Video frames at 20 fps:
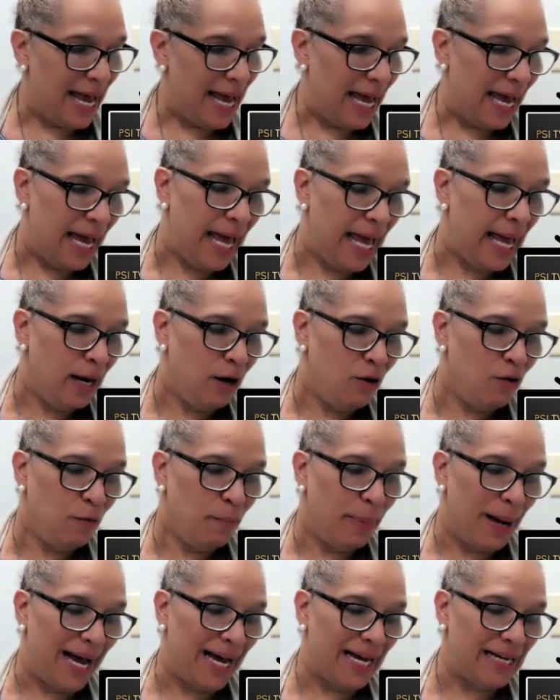Halo
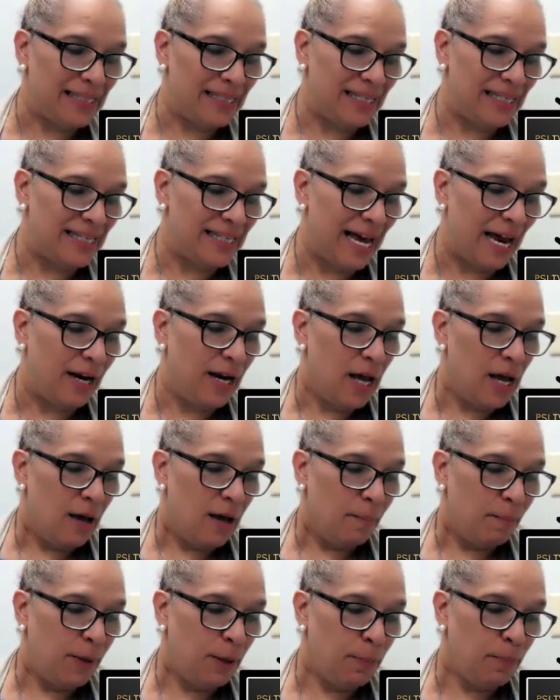bias is that
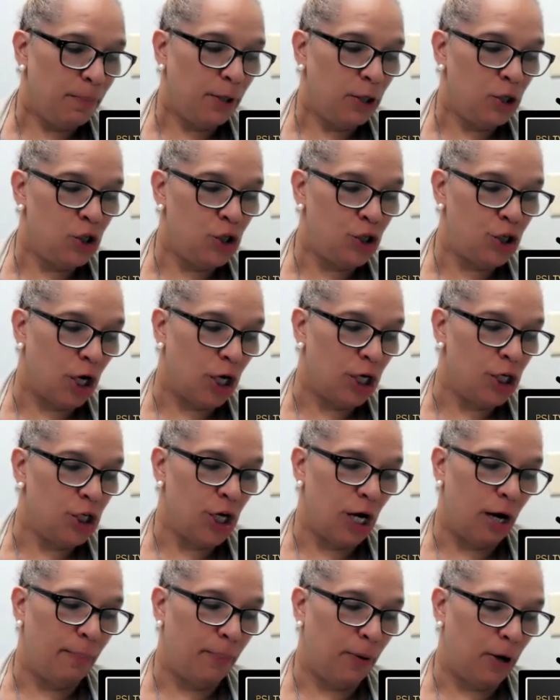people judge
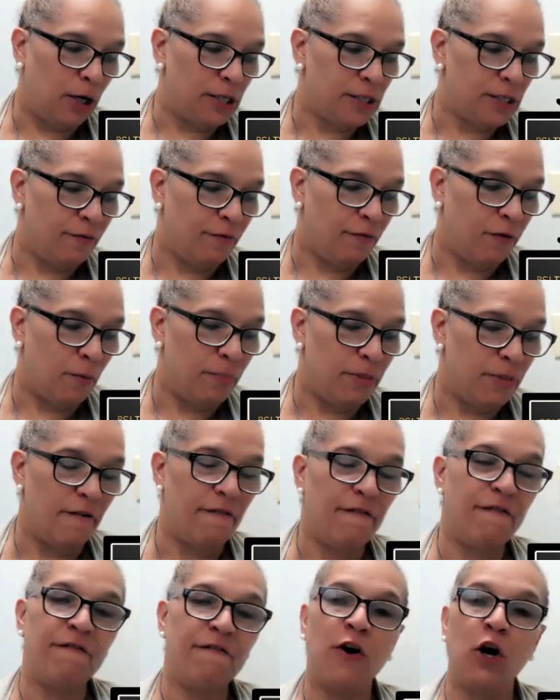a person from their
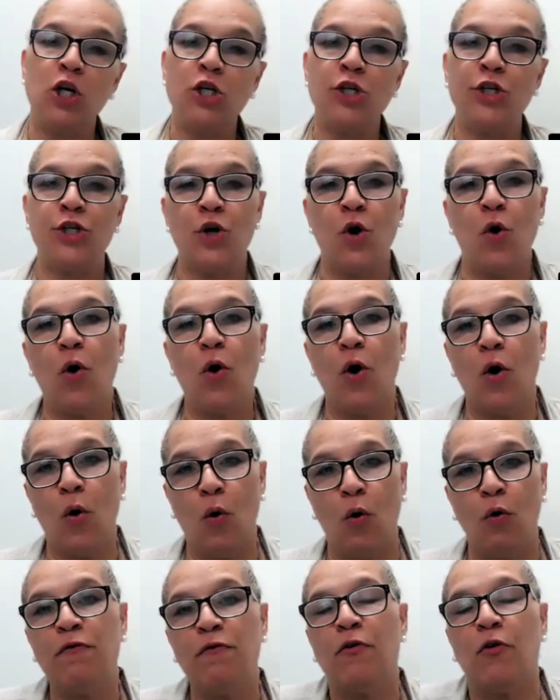first or
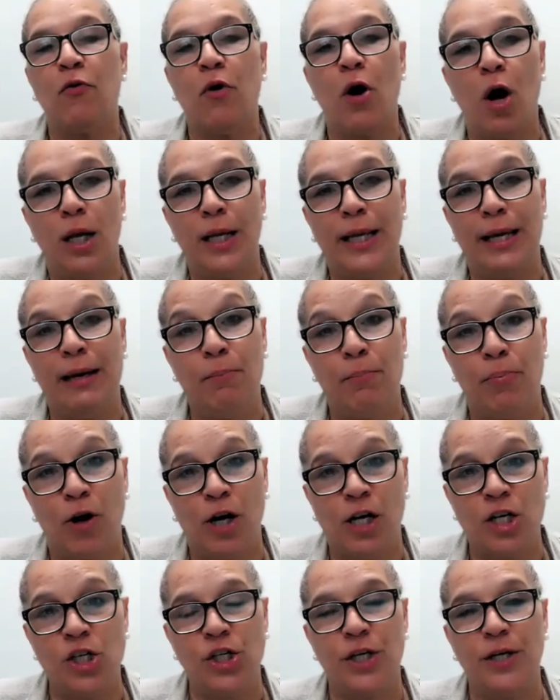overall
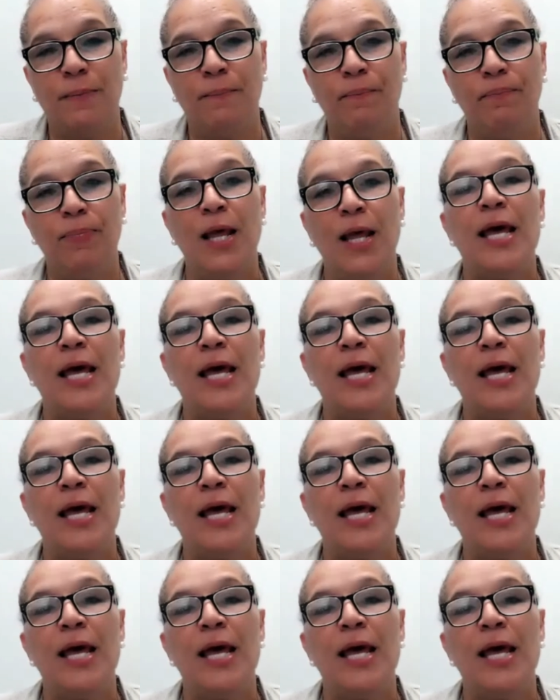impression.